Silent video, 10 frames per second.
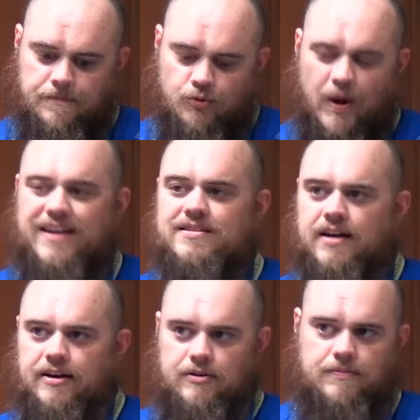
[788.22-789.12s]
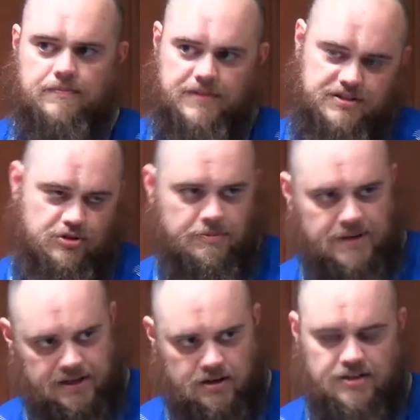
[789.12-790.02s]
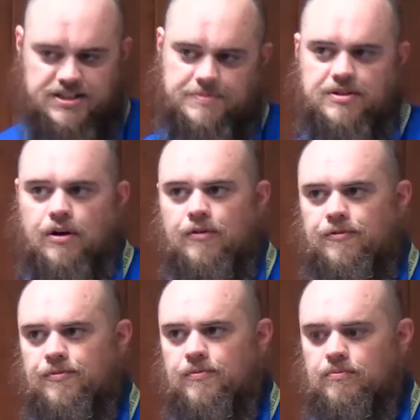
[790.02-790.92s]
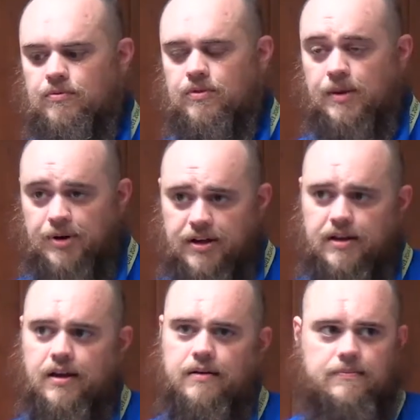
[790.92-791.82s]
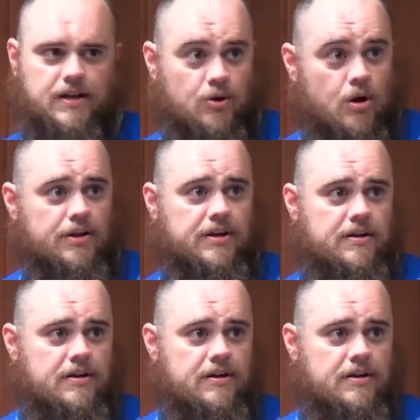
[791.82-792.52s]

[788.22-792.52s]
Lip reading: reconcile these two competing concepts of liberty and equality.